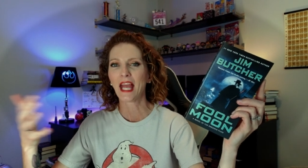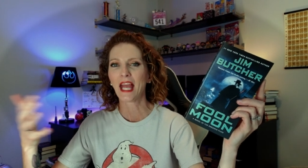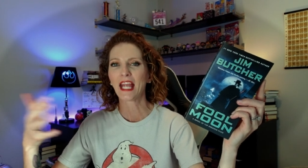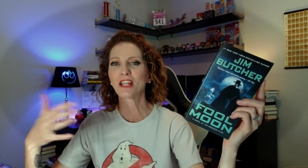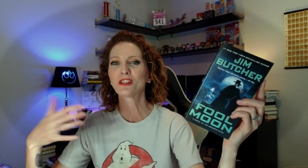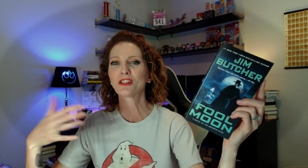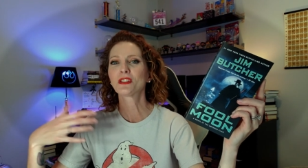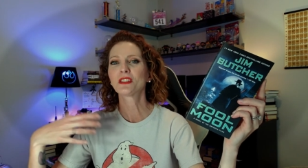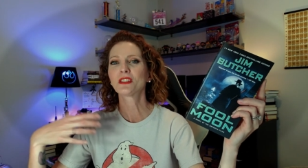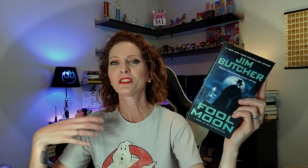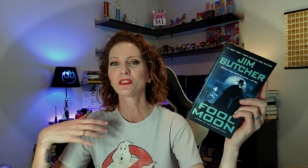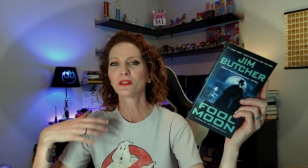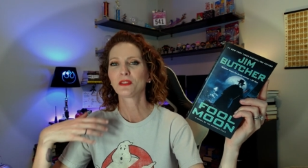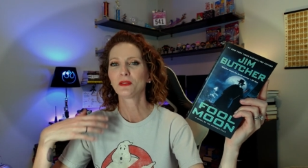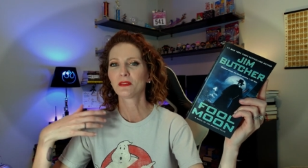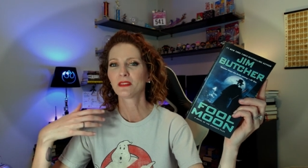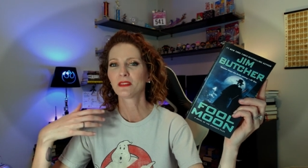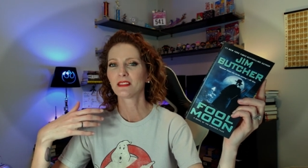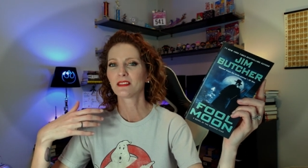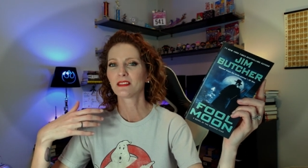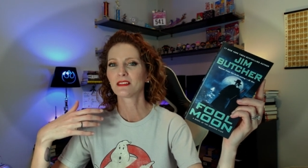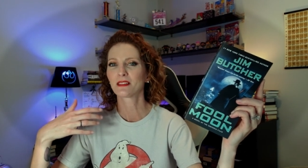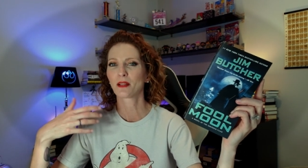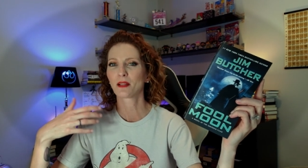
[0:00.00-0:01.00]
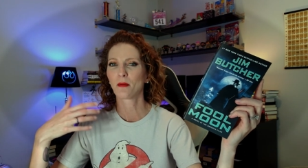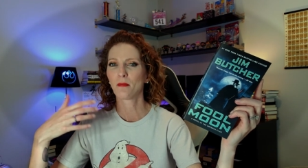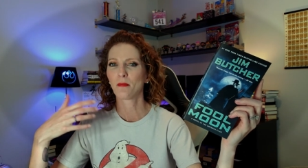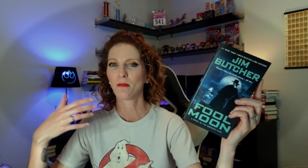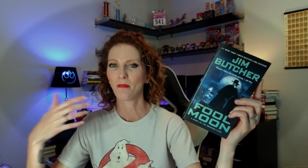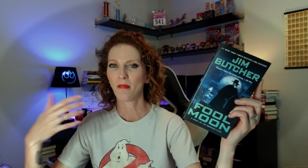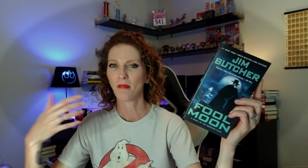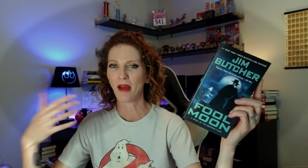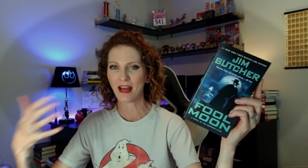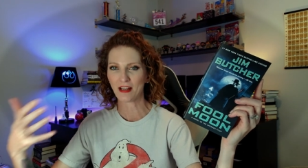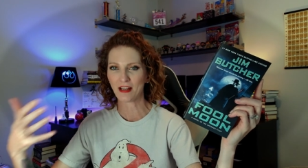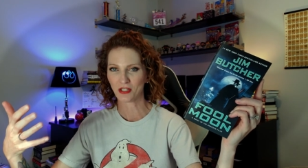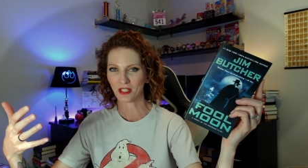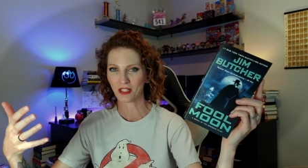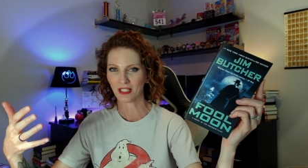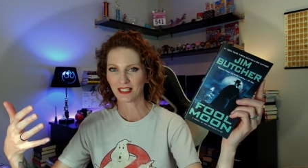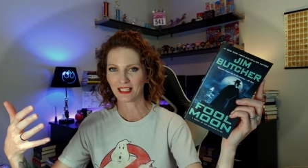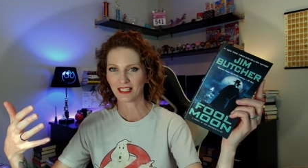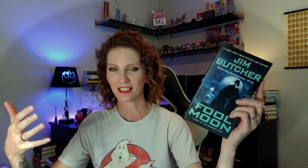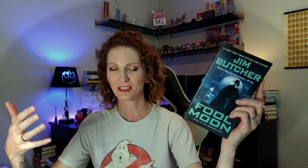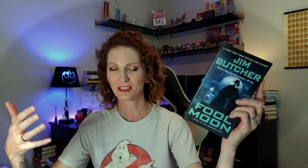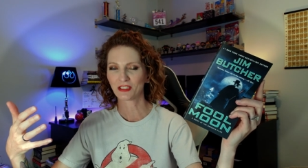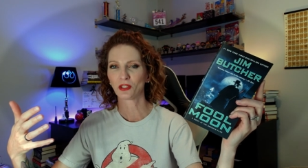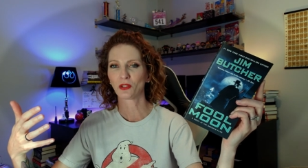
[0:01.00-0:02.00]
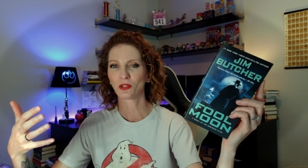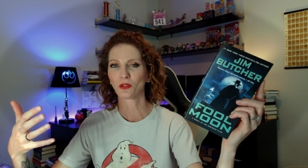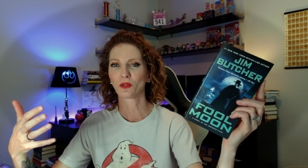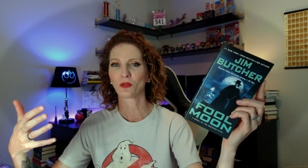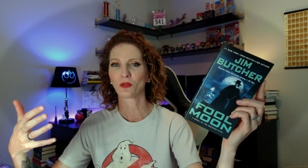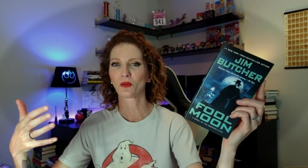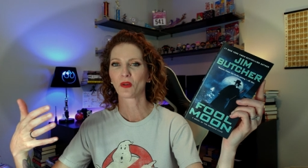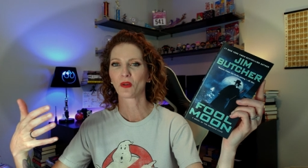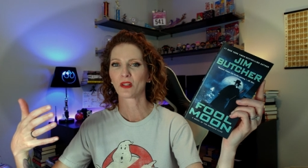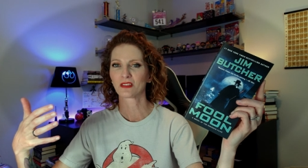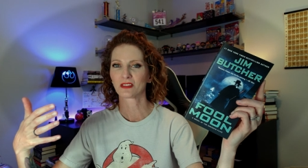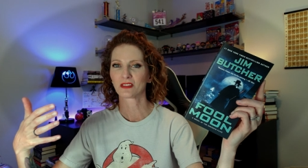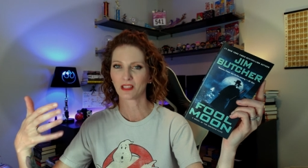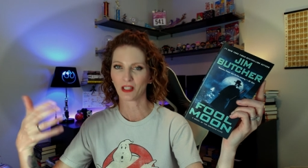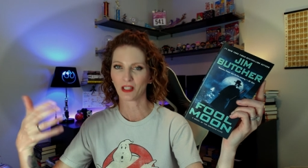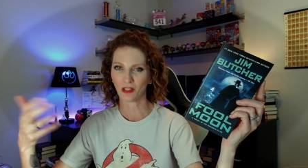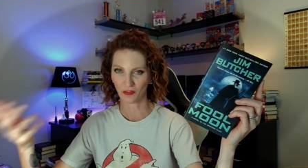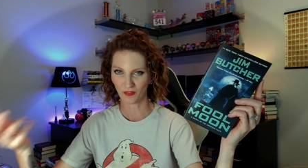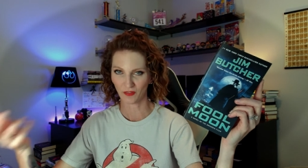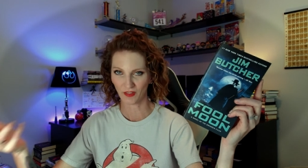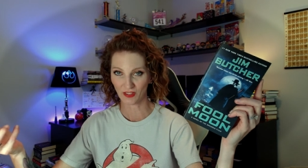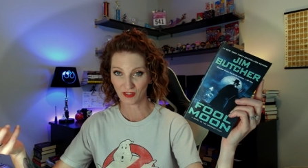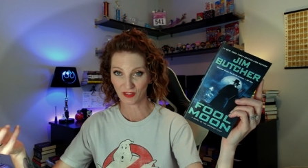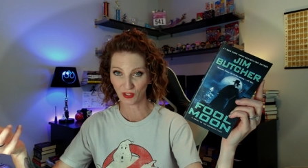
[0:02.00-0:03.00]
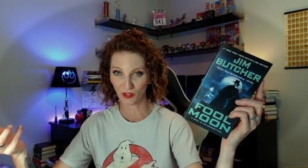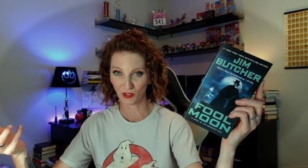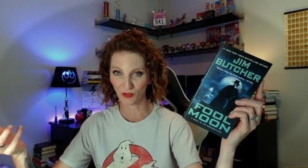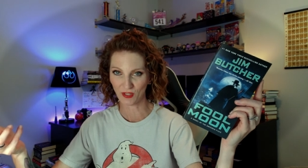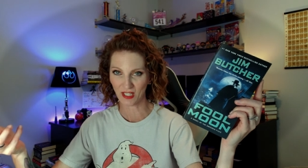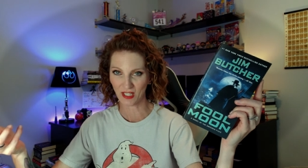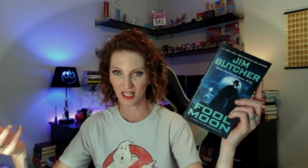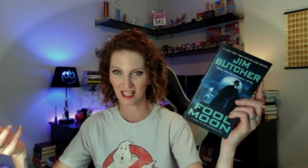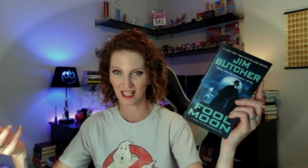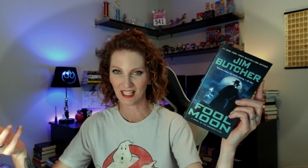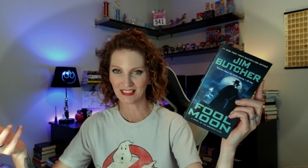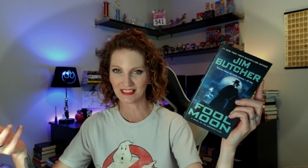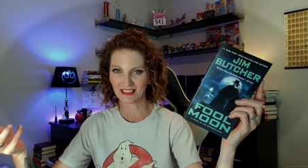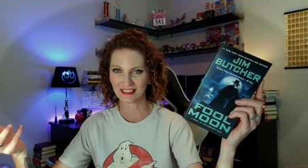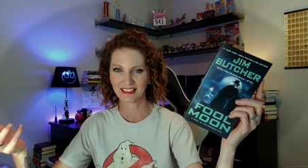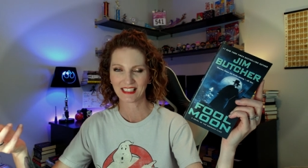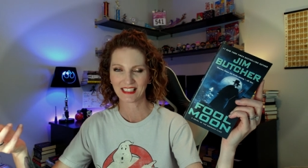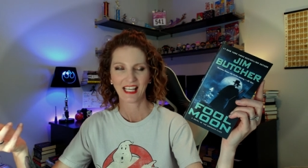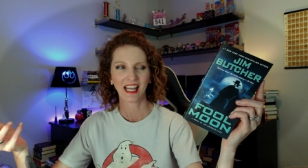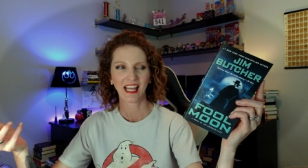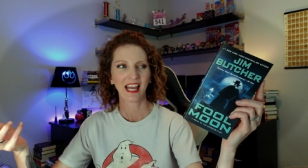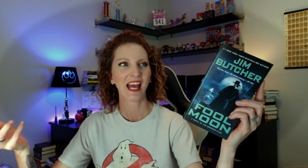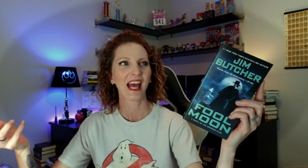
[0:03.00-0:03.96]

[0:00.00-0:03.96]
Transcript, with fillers: He just uses magic to solve his whodunits.